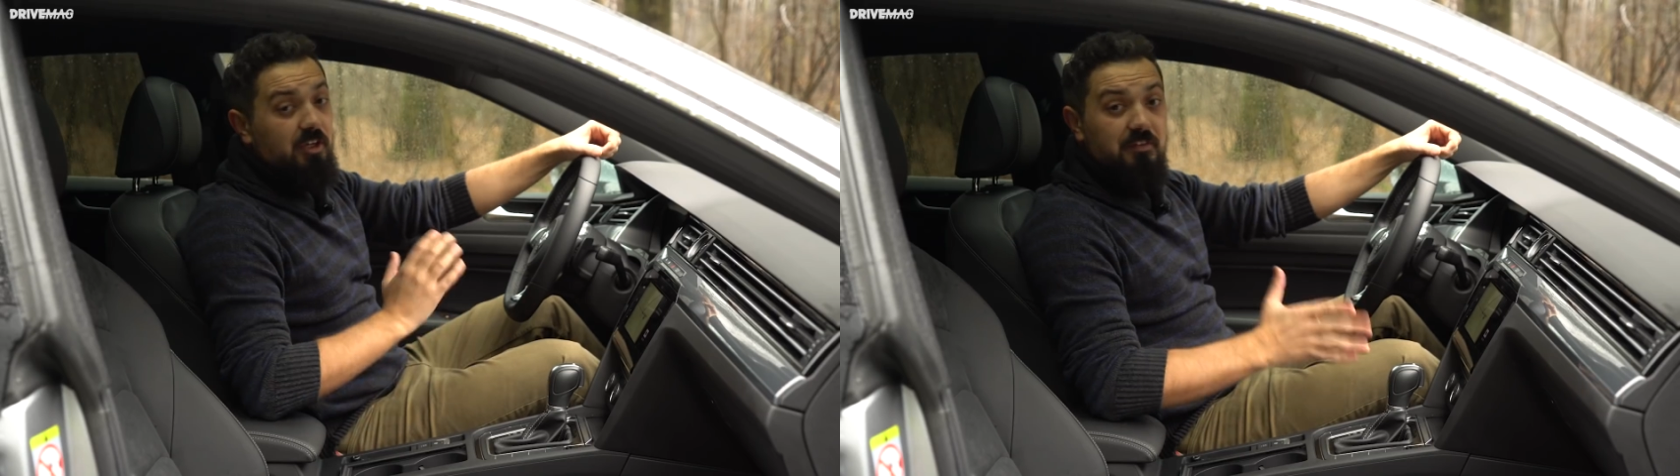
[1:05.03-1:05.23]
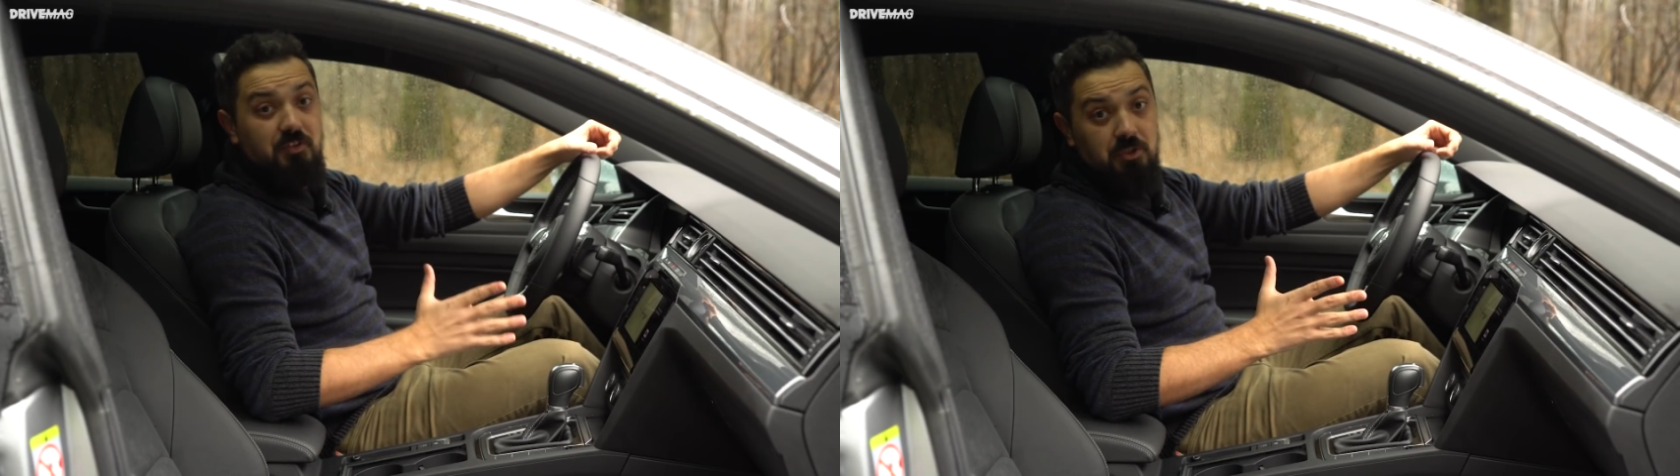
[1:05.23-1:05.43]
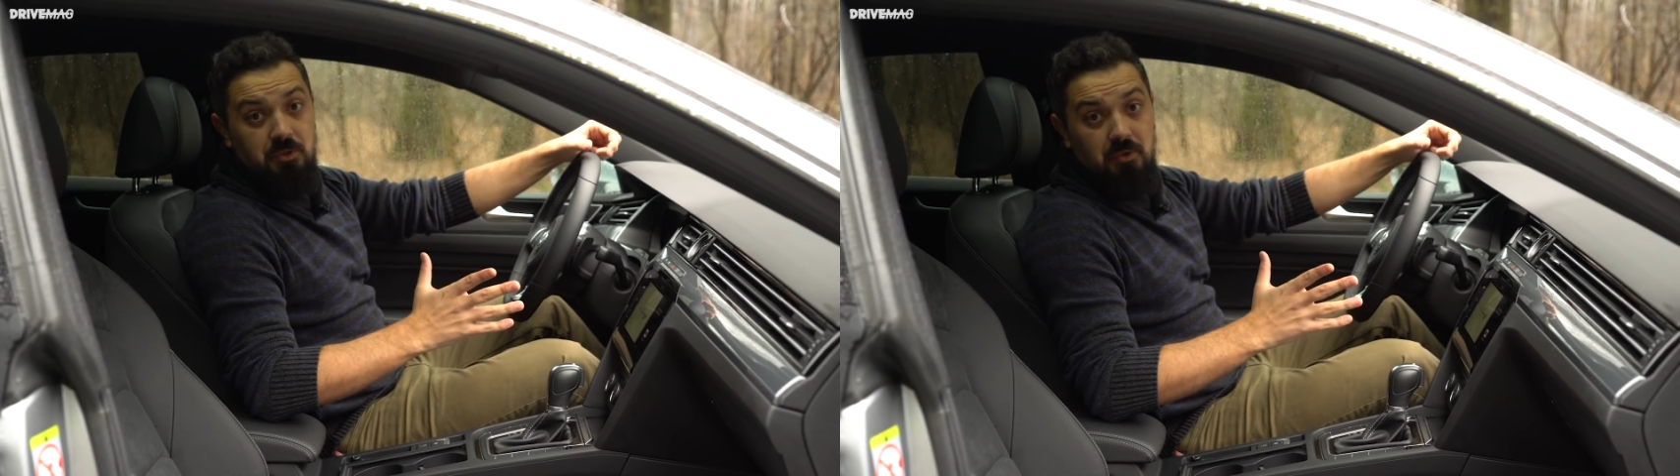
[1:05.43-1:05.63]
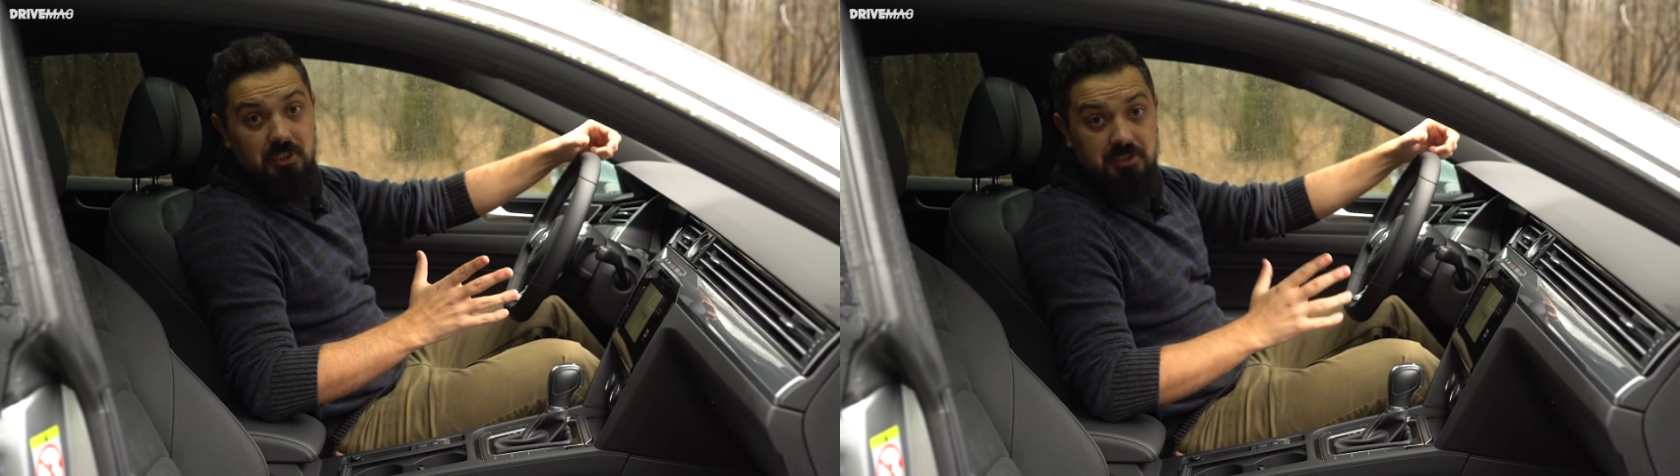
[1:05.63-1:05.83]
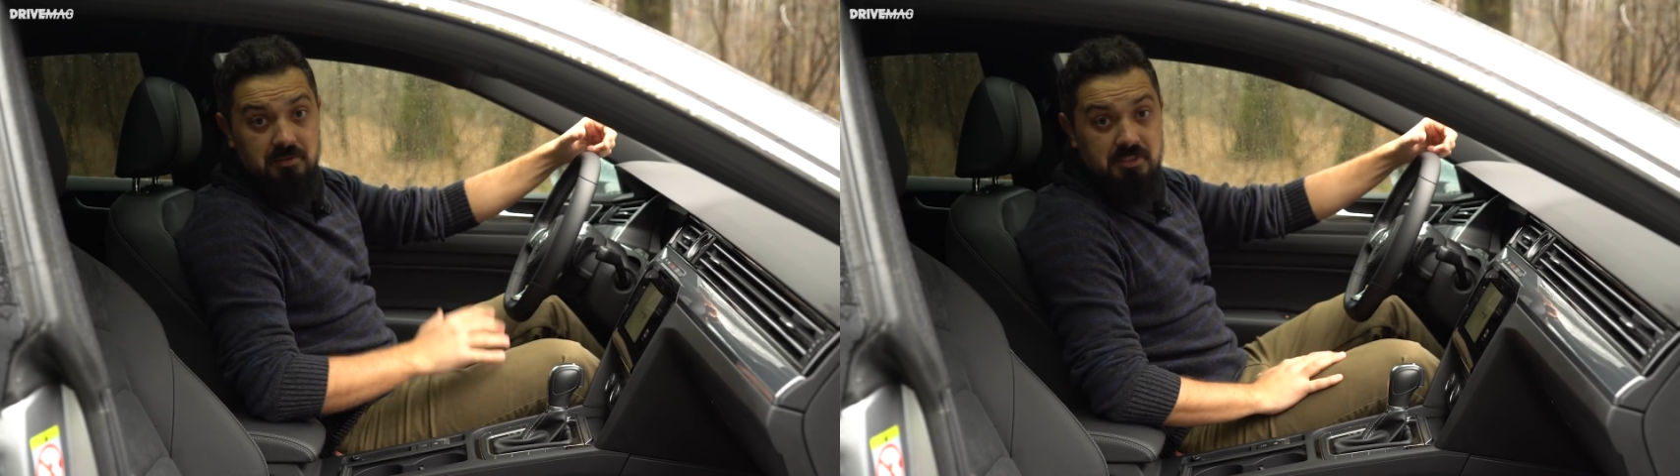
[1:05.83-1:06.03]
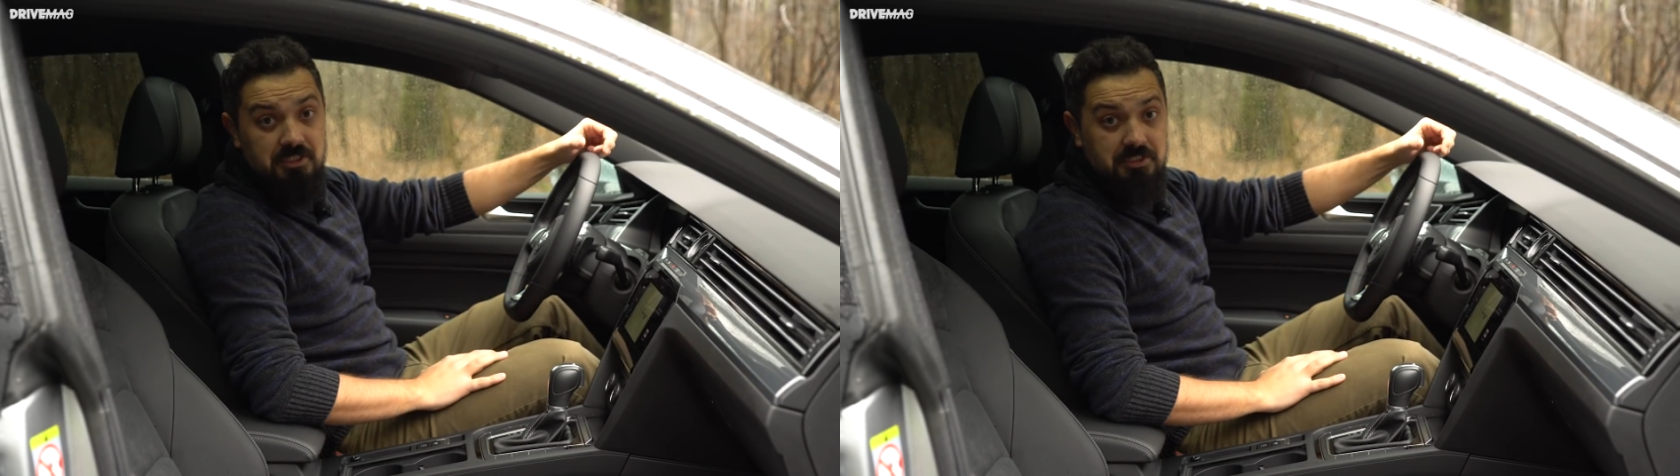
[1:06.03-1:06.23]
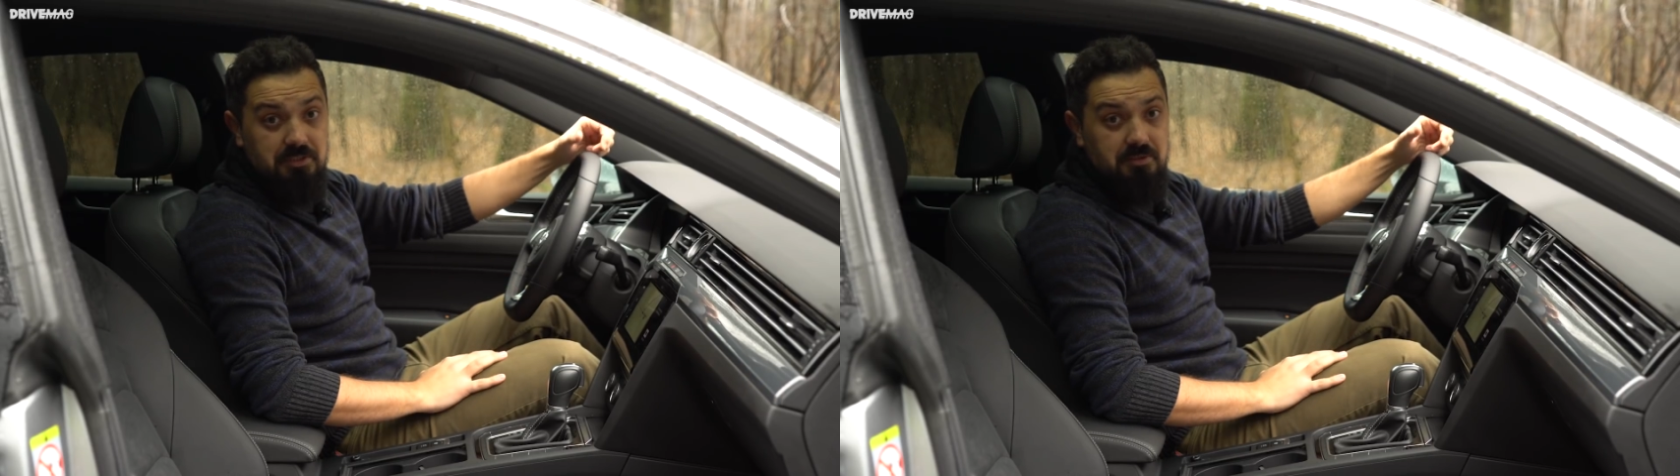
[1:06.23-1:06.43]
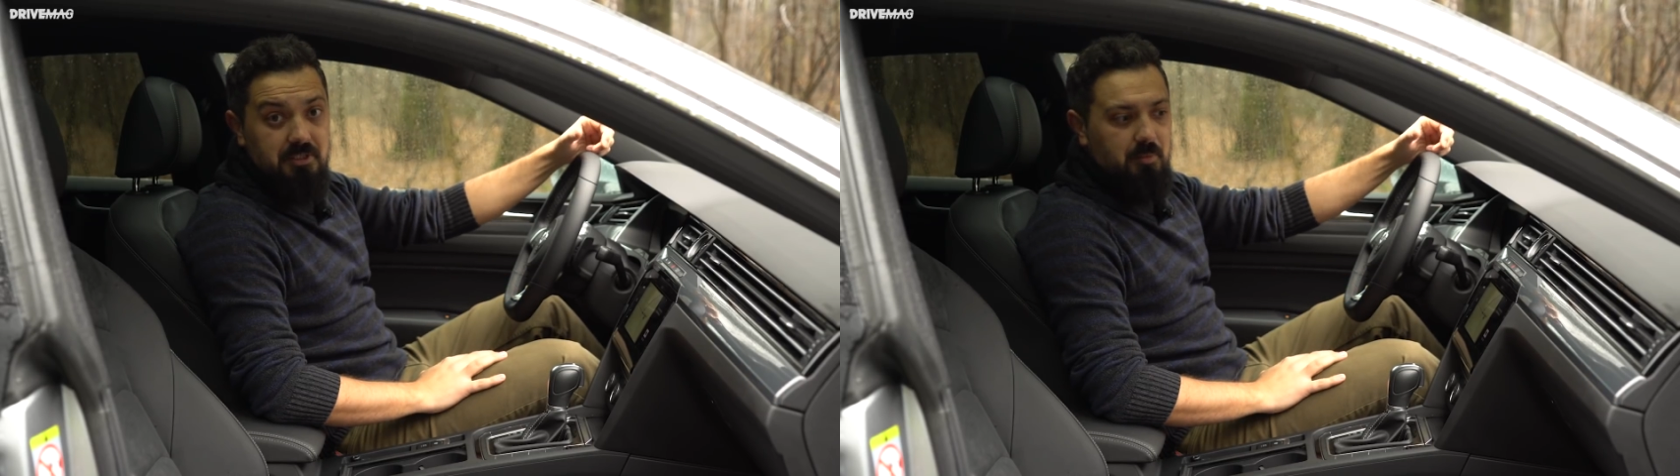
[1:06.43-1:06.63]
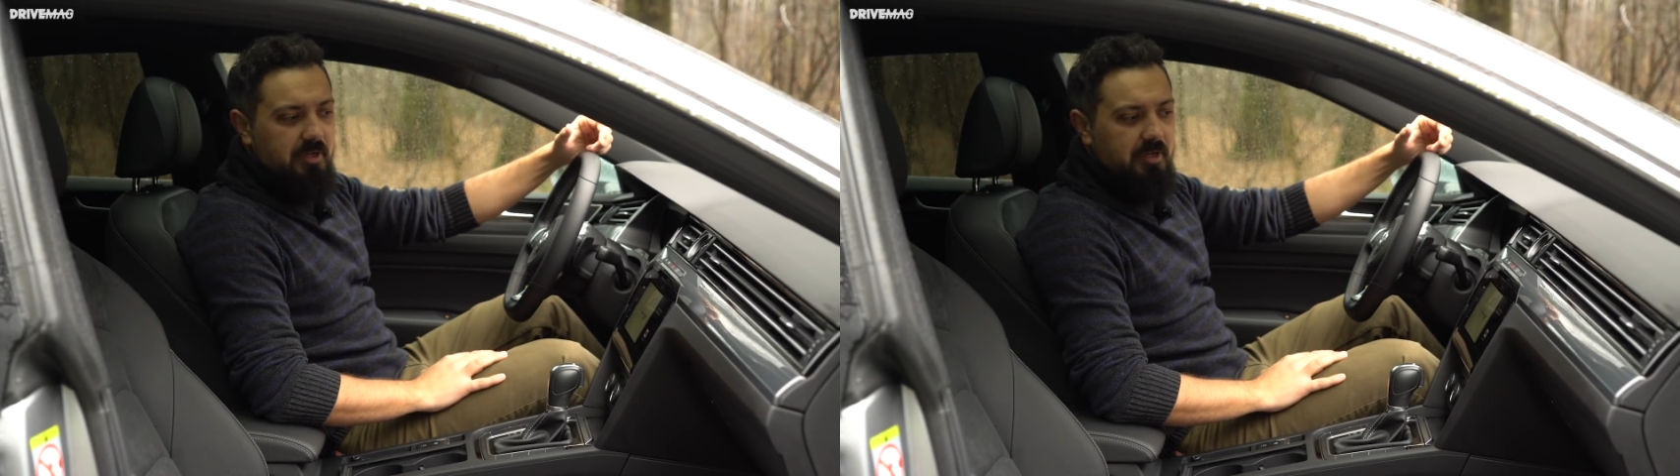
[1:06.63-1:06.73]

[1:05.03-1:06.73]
If the new Arteon's interior